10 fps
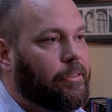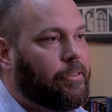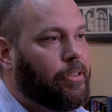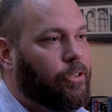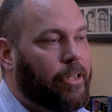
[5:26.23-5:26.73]

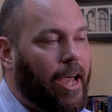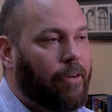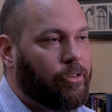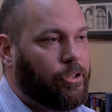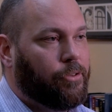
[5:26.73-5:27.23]
look
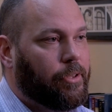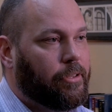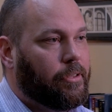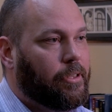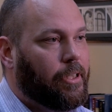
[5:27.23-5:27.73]
after you
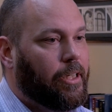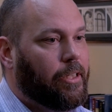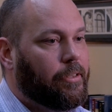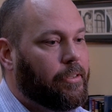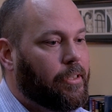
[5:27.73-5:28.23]

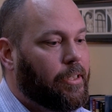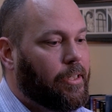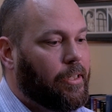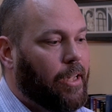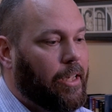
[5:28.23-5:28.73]

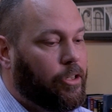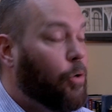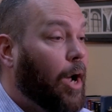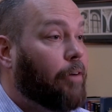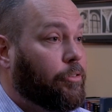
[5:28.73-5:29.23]
and go
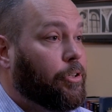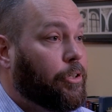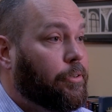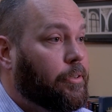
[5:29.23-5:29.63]
after you.